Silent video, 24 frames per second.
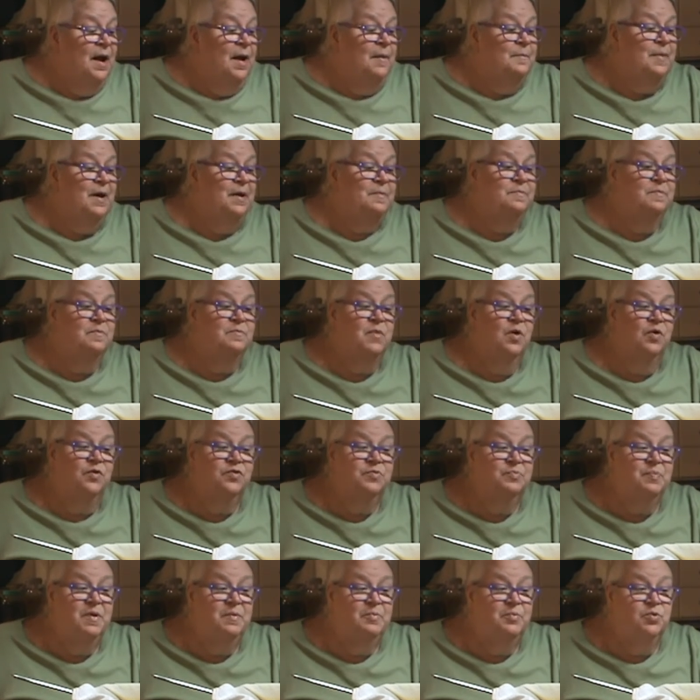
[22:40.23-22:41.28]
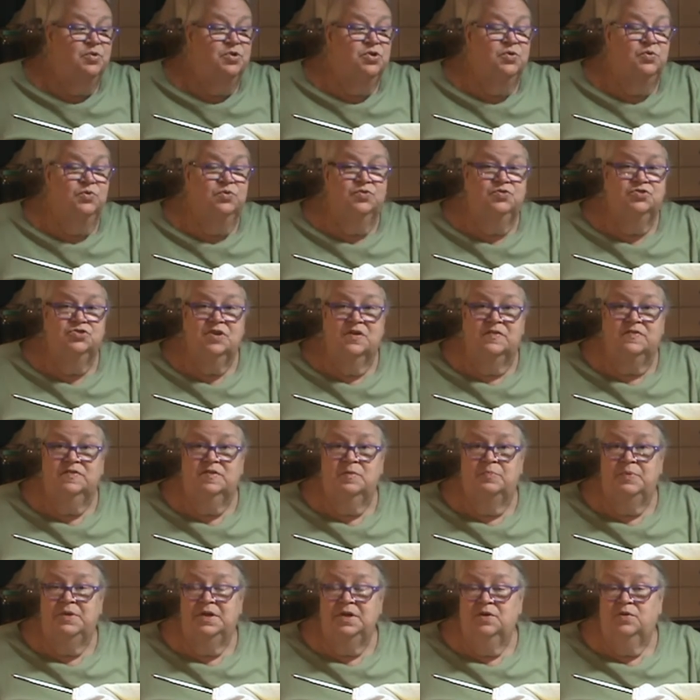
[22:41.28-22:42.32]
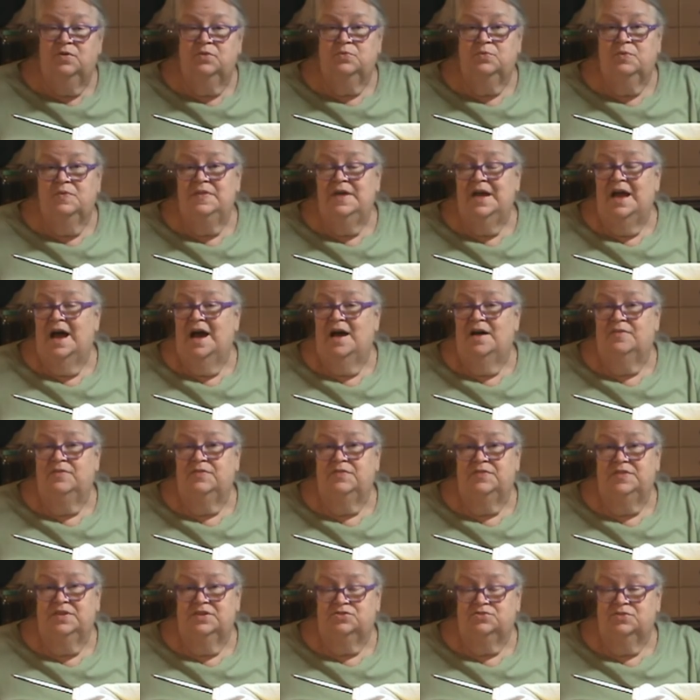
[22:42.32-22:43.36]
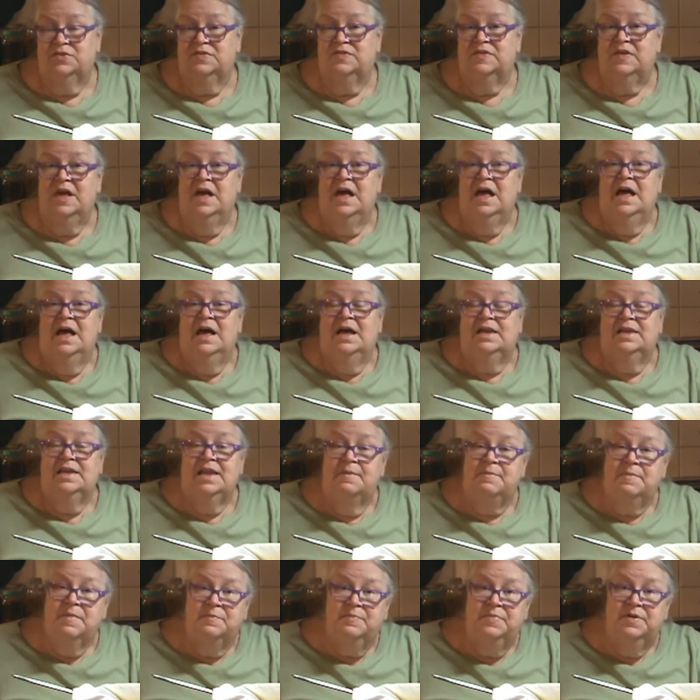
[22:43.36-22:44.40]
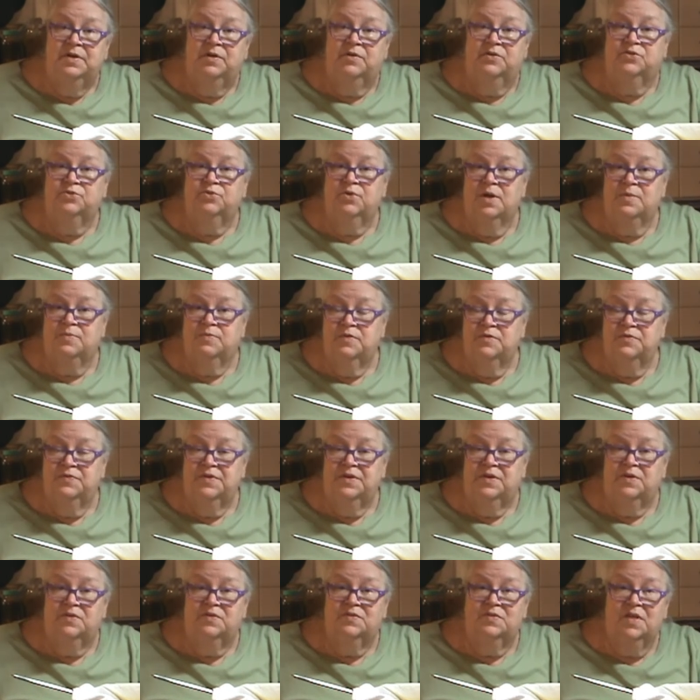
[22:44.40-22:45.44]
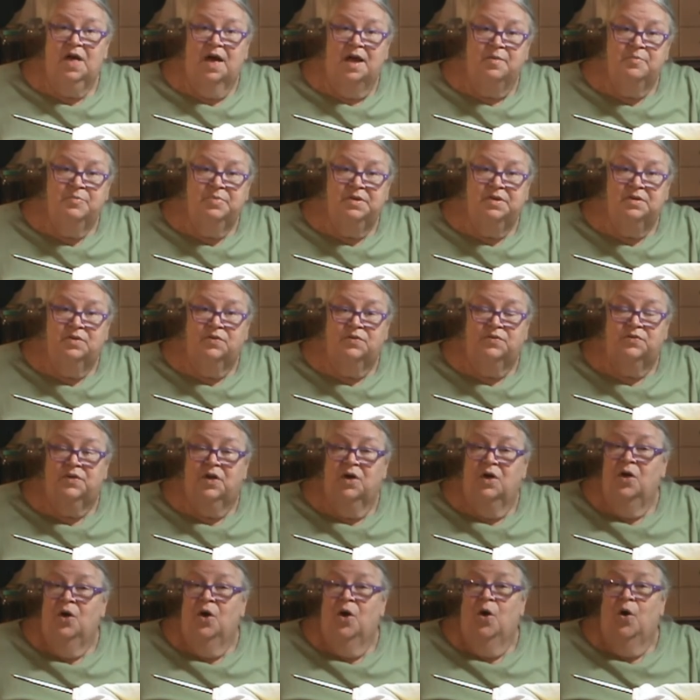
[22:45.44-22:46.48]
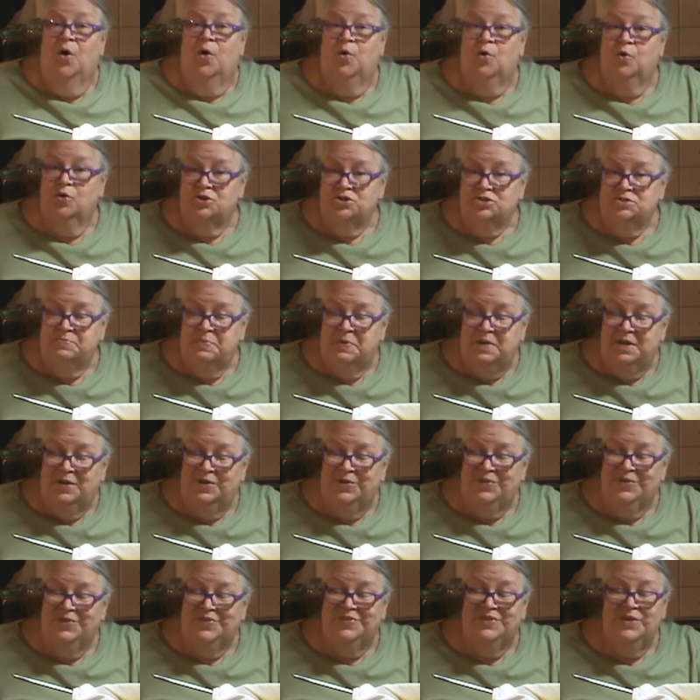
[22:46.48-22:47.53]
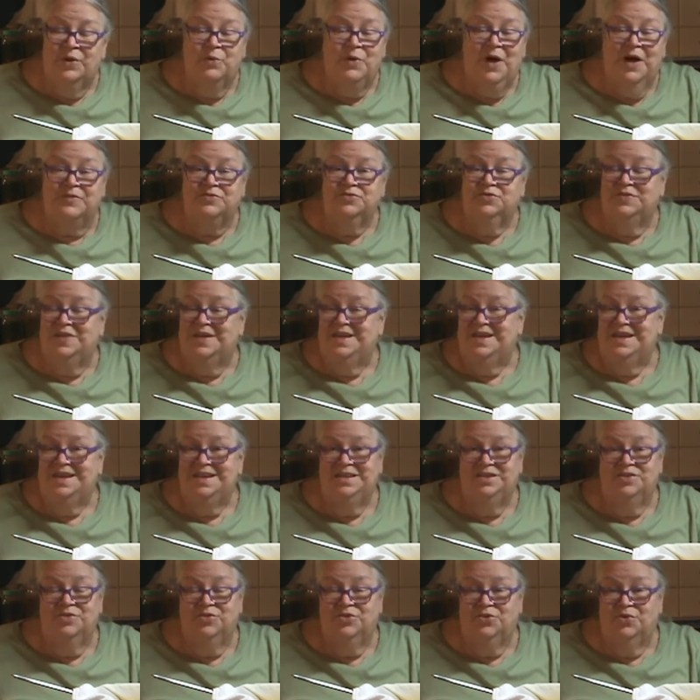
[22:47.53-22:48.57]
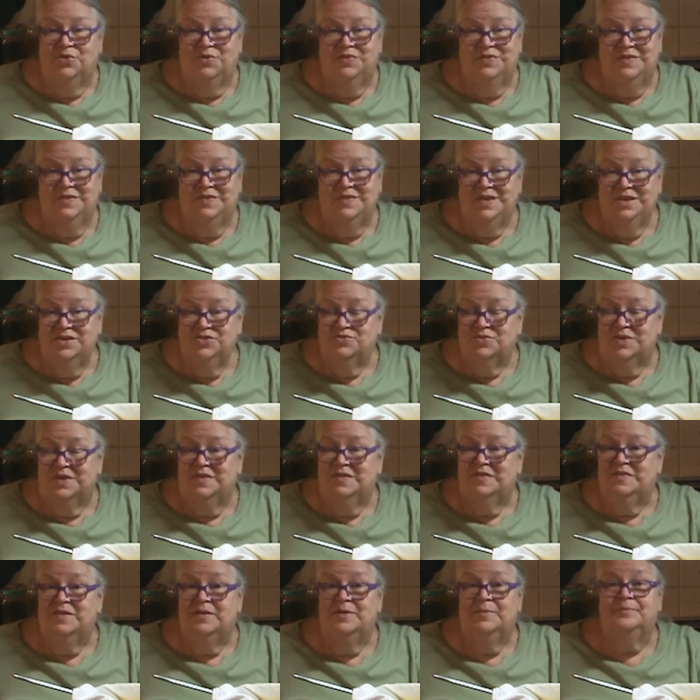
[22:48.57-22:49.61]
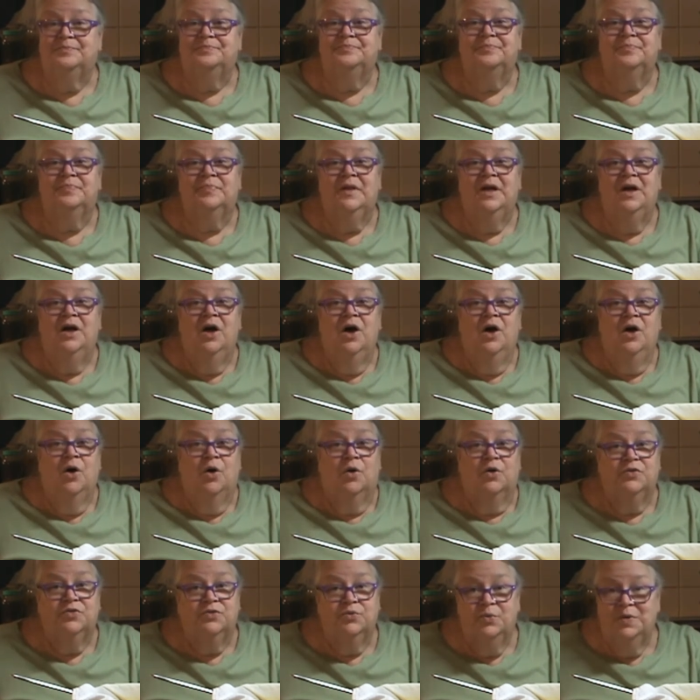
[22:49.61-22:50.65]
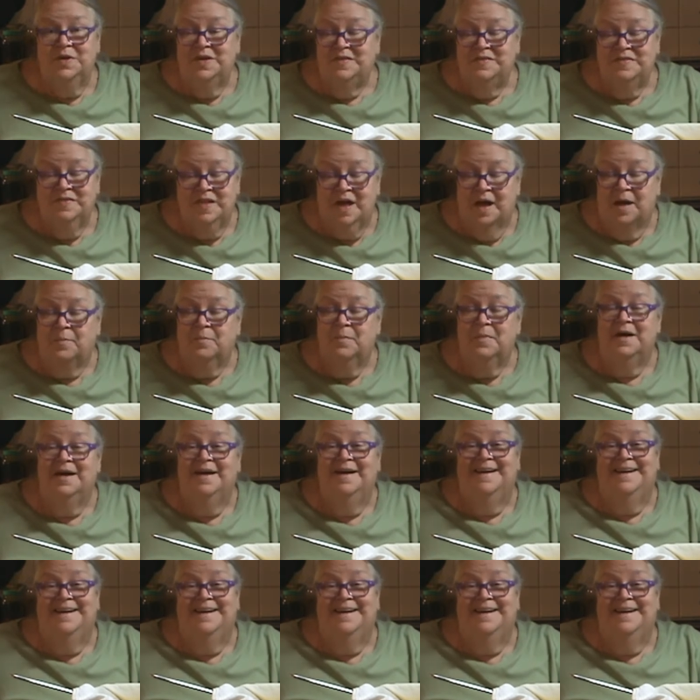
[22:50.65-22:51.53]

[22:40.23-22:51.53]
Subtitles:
But most people use just the peels when they have citrus, lemon peels, grapefruit peels, lime peels, orange peels. After they eat or use the citrus, or squeeze them,